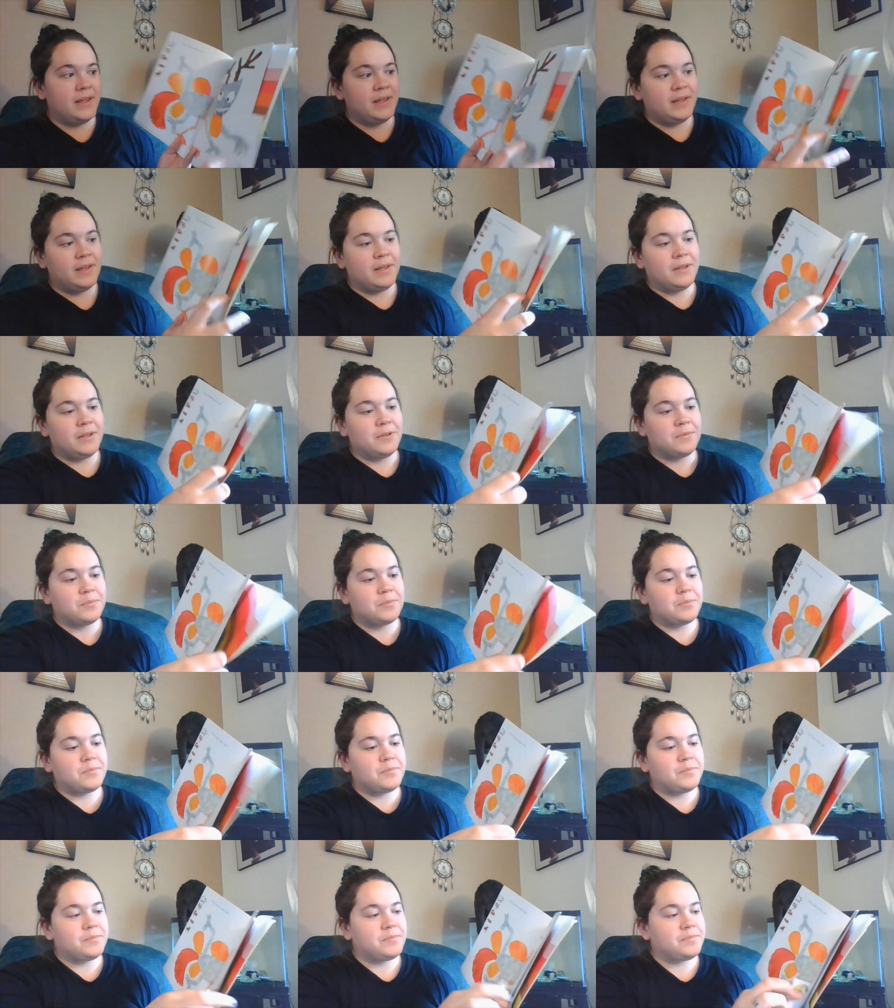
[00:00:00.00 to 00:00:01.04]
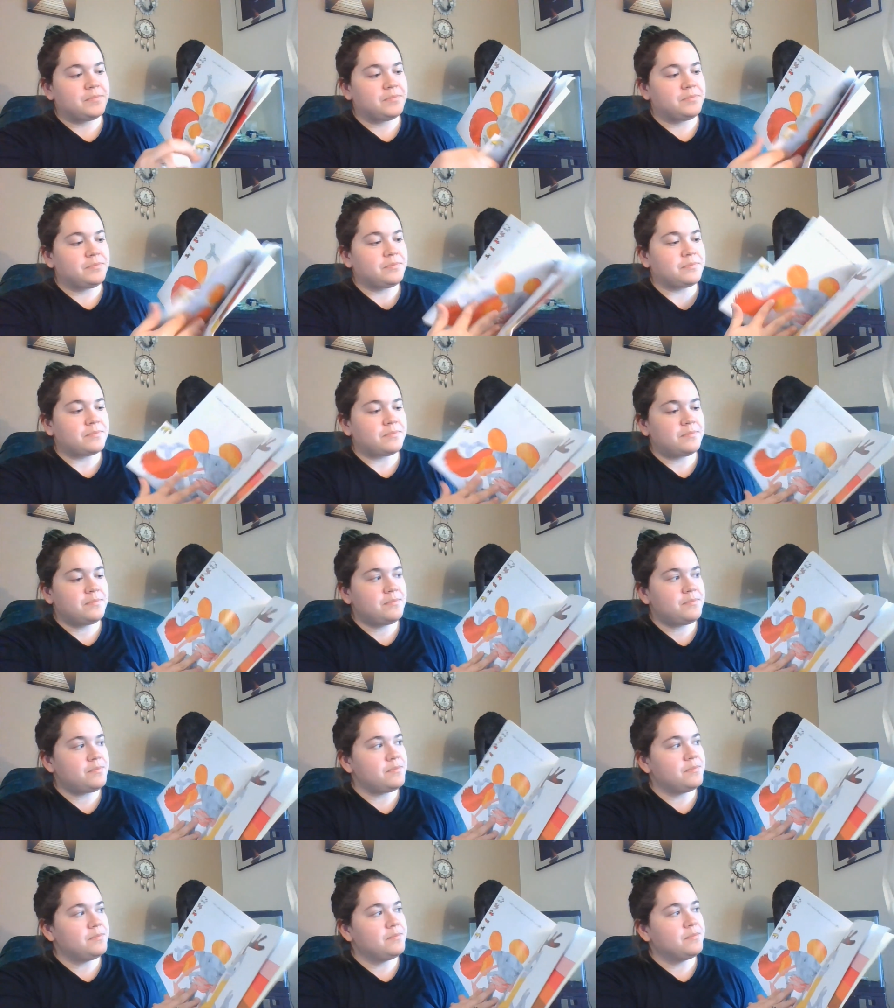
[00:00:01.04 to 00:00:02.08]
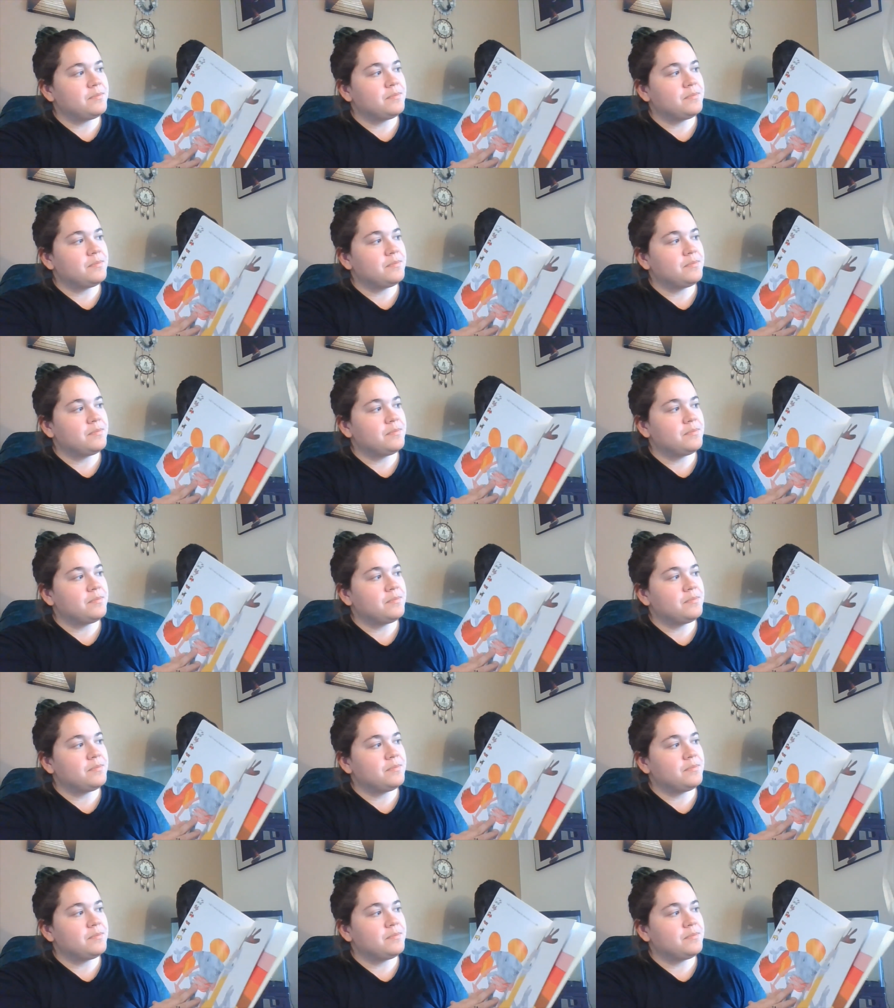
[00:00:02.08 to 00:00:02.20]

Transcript: (silence)